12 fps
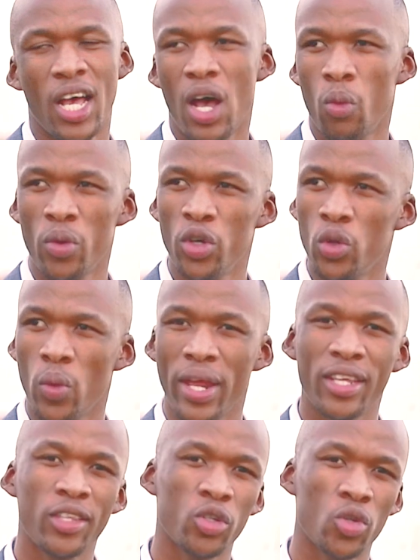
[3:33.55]
I wouldn't do
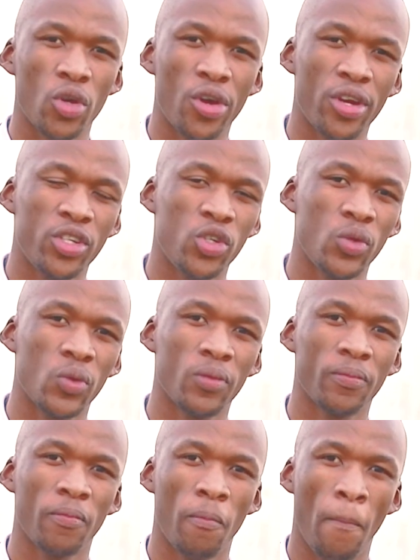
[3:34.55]
anything to hurt you.
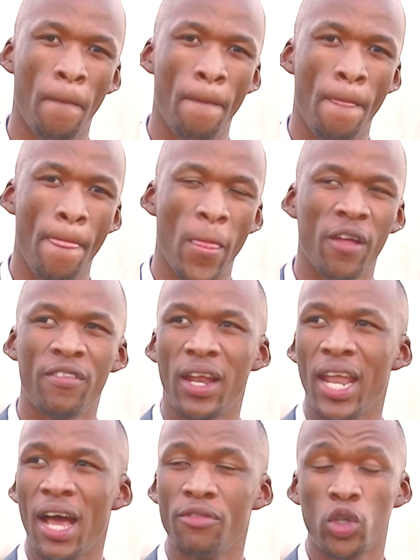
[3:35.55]
If I
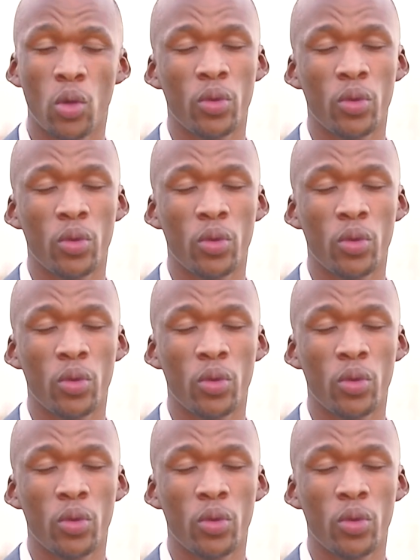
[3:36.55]
love you,